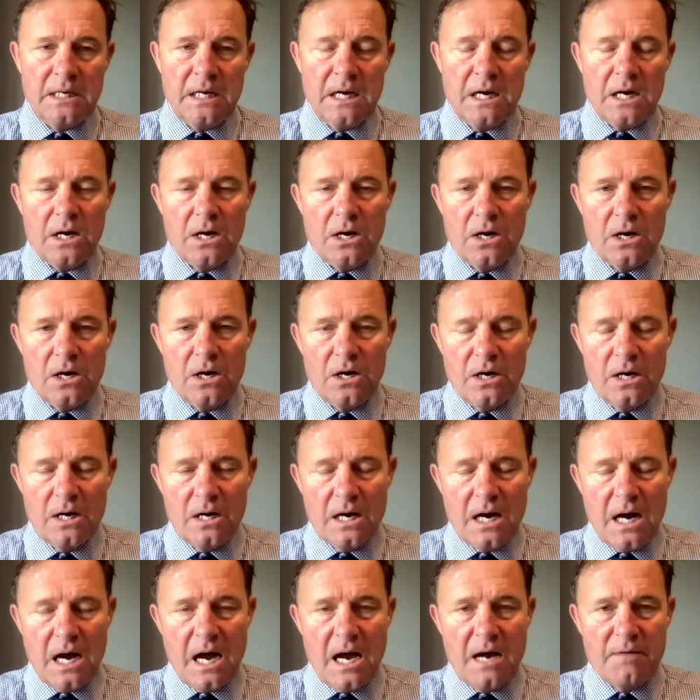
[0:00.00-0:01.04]

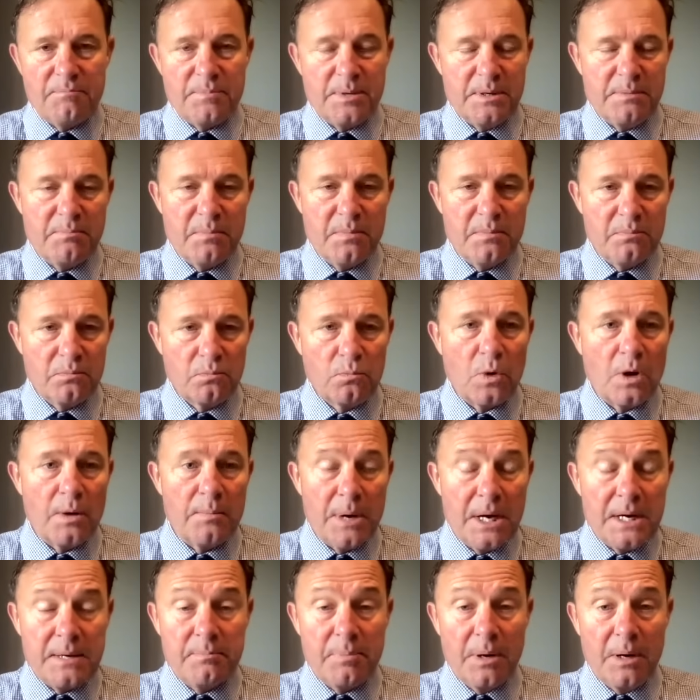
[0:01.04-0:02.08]
were
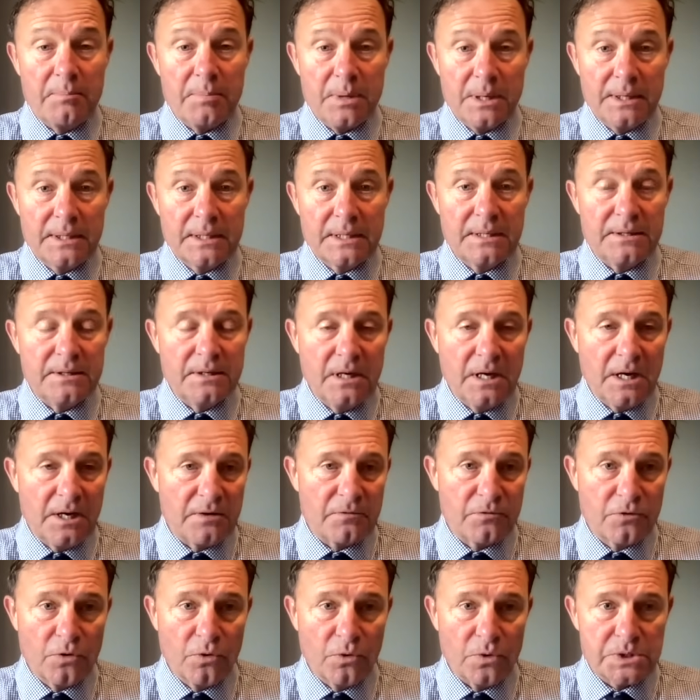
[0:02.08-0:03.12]
made public. And
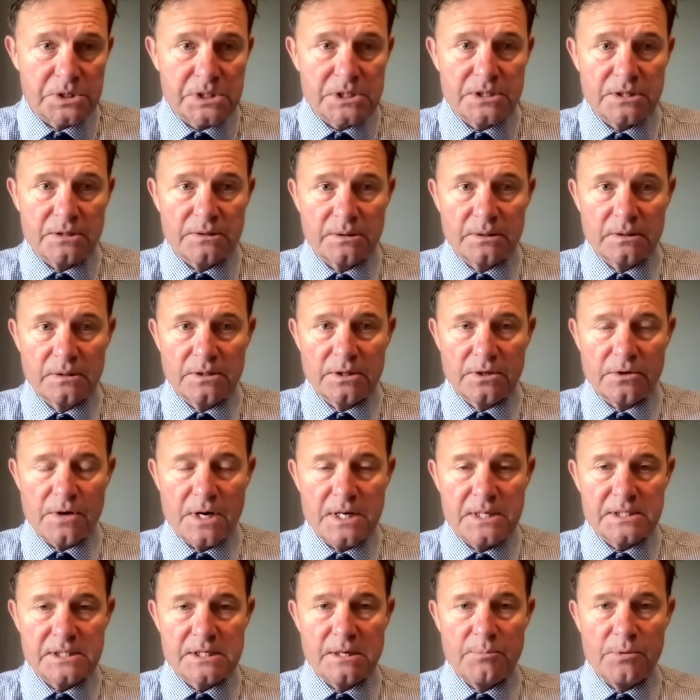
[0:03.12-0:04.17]
of course, the
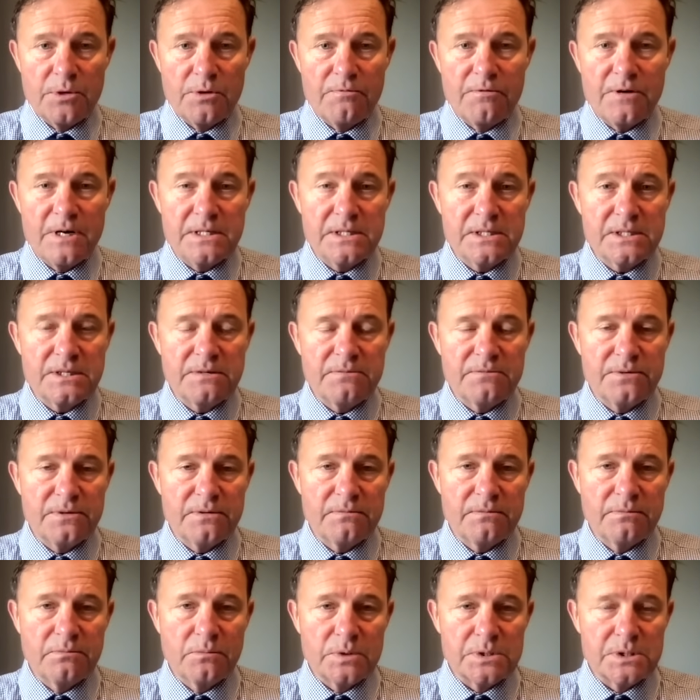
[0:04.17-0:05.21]
great summer offensive
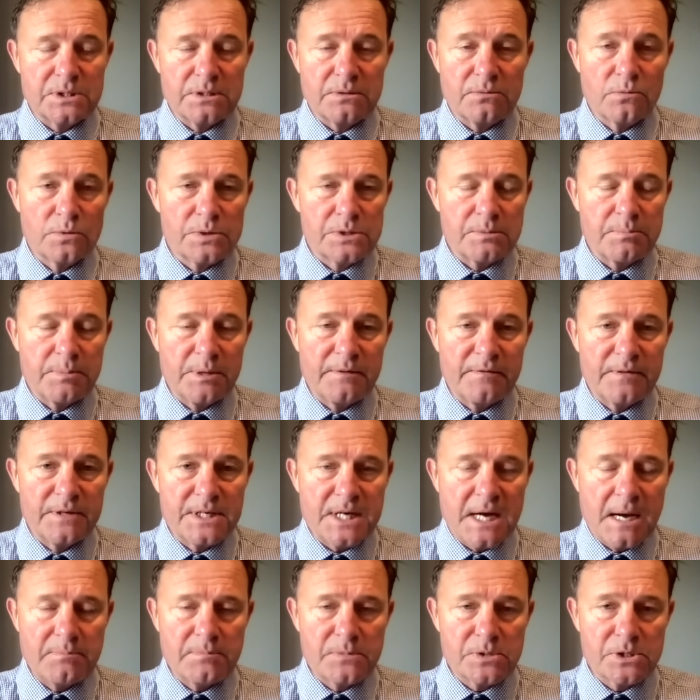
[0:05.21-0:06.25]
was a bit of a
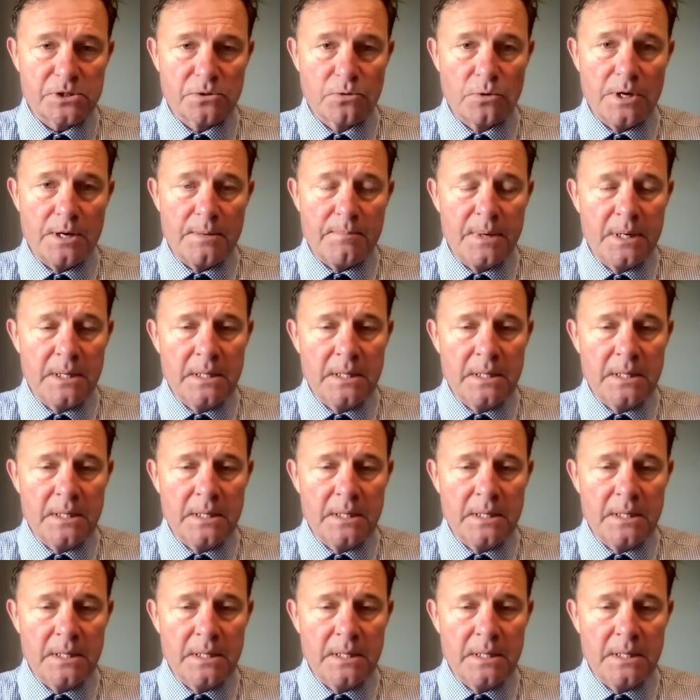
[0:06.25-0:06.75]
damp squib.